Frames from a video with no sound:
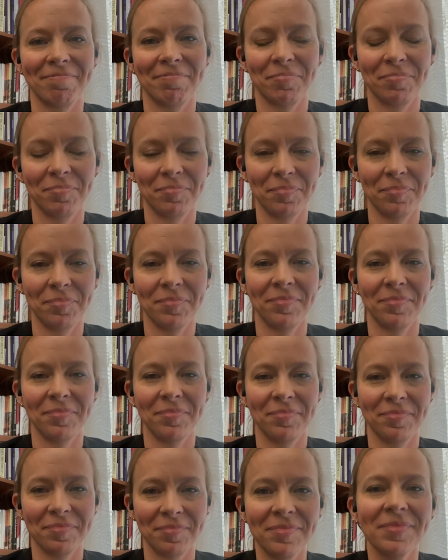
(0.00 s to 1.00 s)
World.
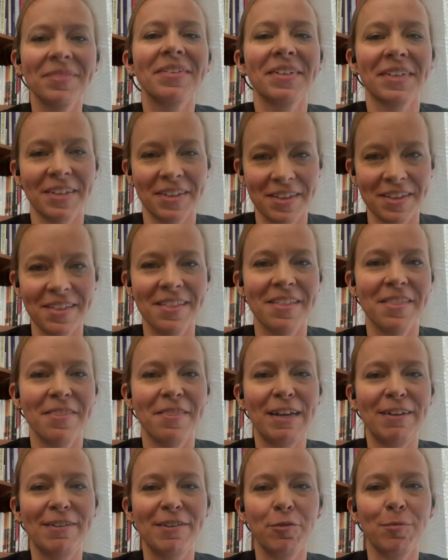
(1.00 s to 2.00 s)
Thanks
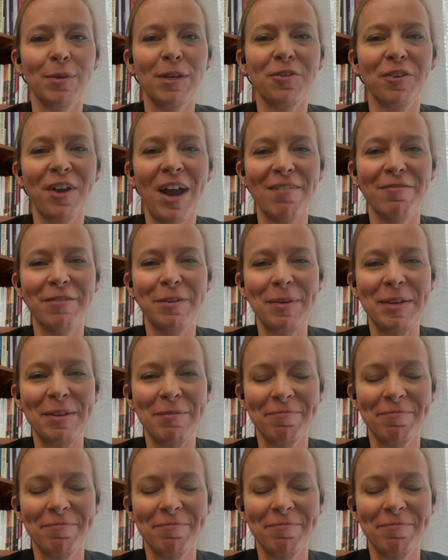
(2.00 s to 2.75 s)
so much for having me.